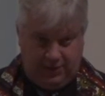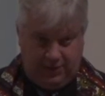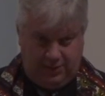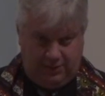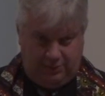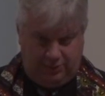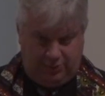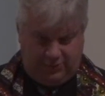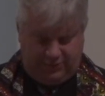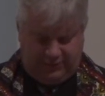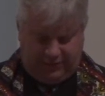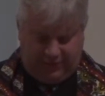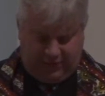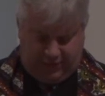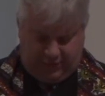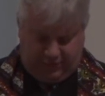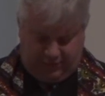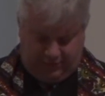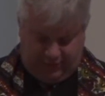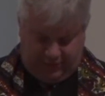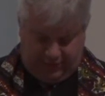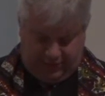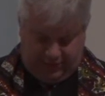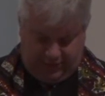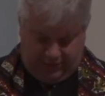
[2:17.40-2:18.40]

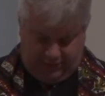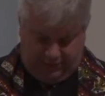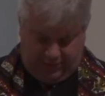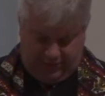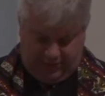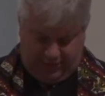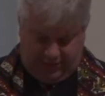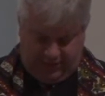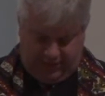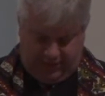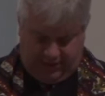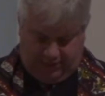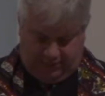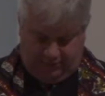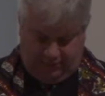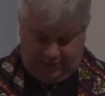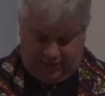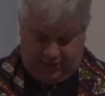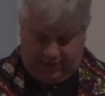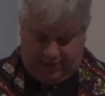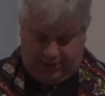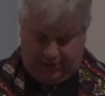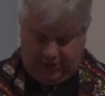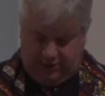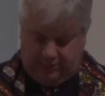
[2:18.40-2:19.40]
Particularly knowing that
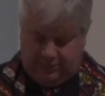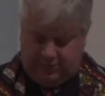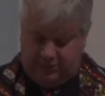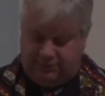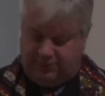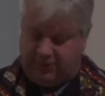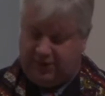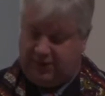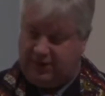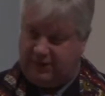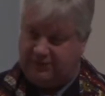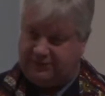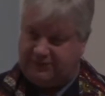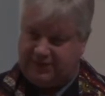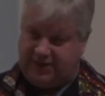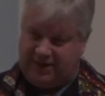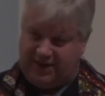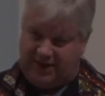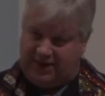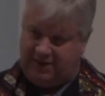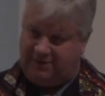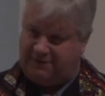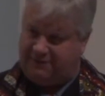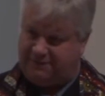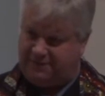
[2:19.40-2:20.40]
when human beings
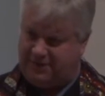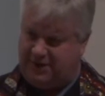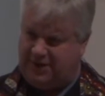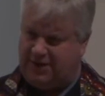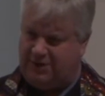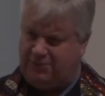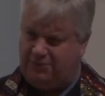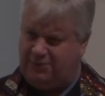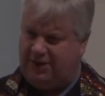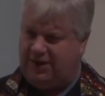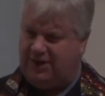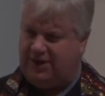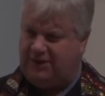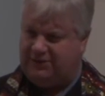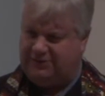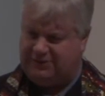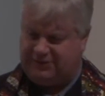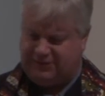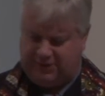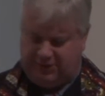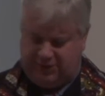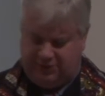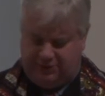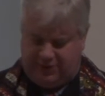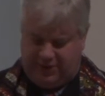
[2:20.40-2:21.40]
can't find ways
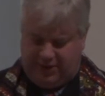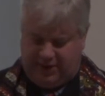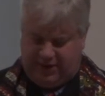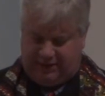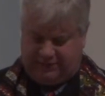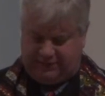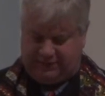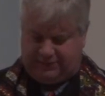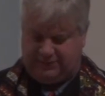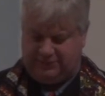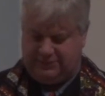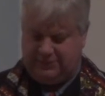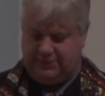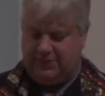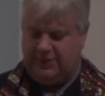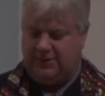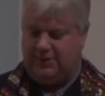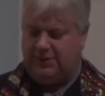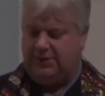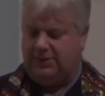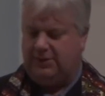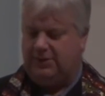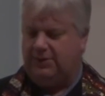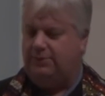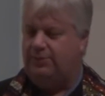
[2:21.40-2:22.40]
to
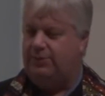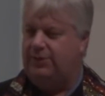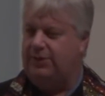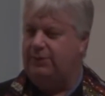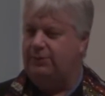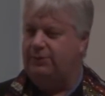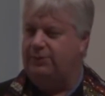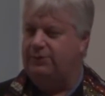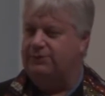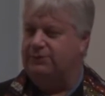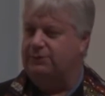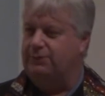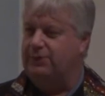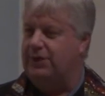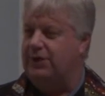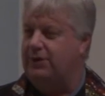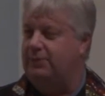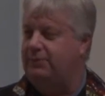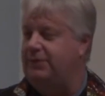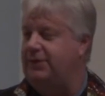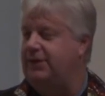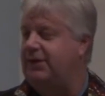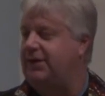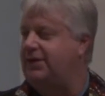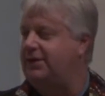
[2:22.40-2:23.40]
unite, people's
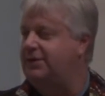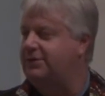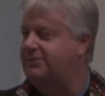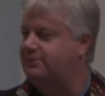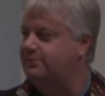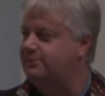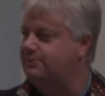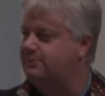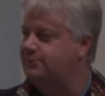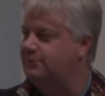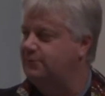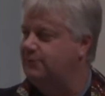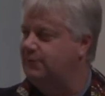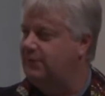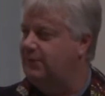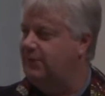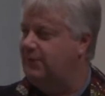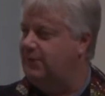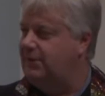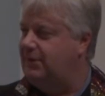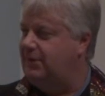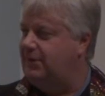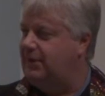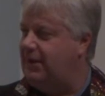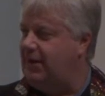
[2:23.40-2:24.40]
well being
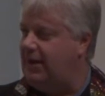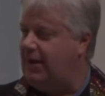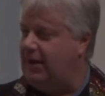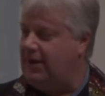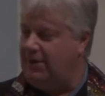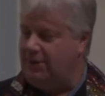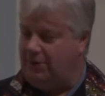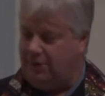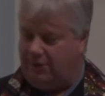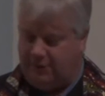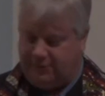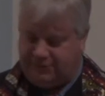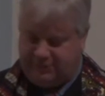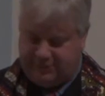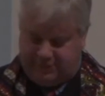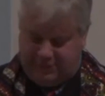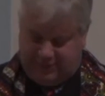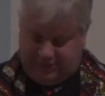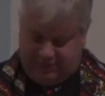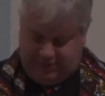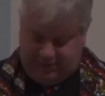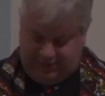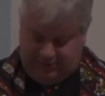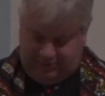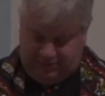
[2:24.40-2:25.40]
and
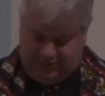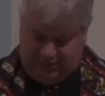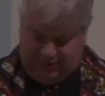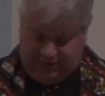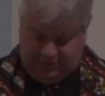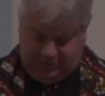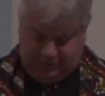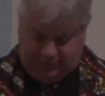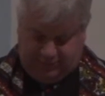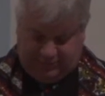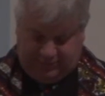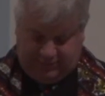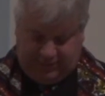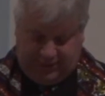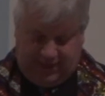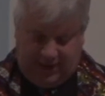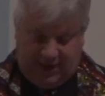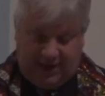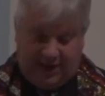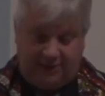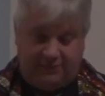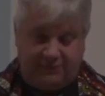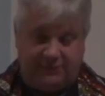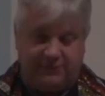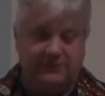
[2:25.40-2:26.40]
ultimately people's
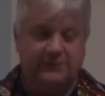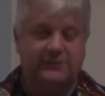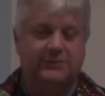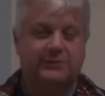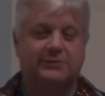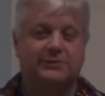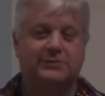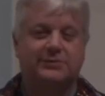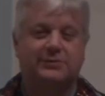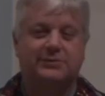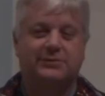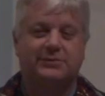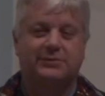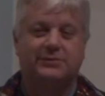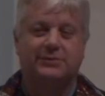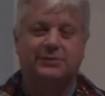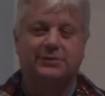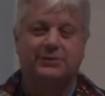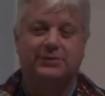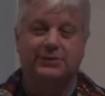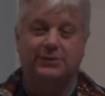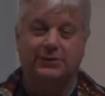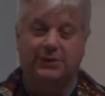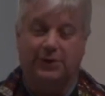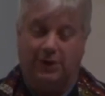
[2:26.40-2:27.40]
lives
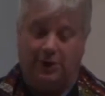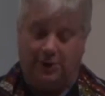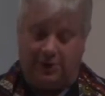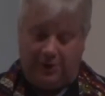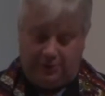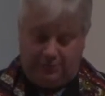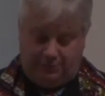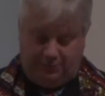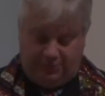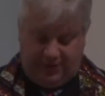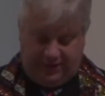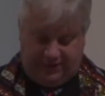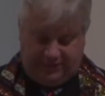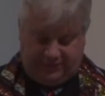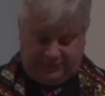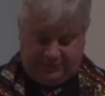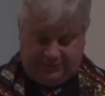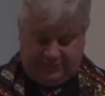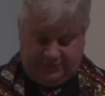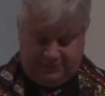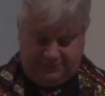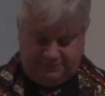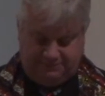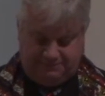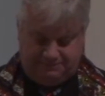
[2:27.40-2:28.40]
are at risk.